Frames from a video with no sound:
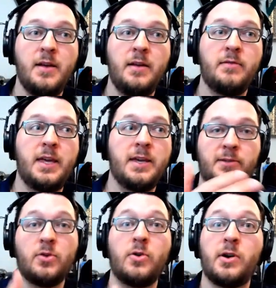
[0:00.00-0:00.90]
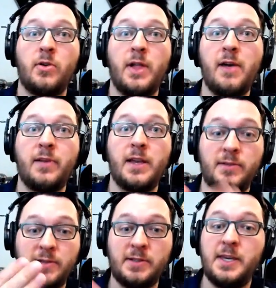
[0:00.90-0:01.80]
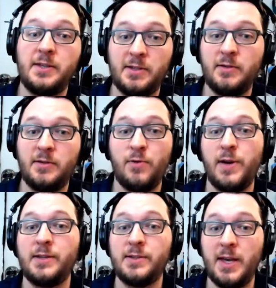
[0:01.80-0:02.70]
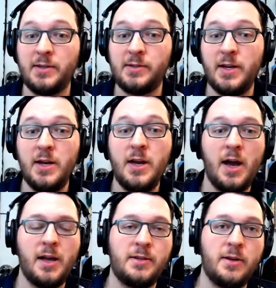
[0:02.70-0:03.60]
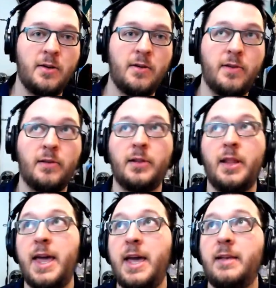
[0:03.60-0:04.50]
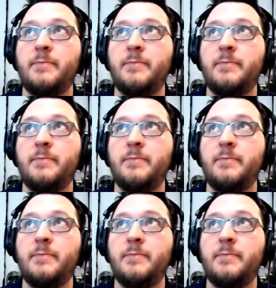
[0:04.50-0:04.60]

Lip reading: historical evidence ceased to exist until the late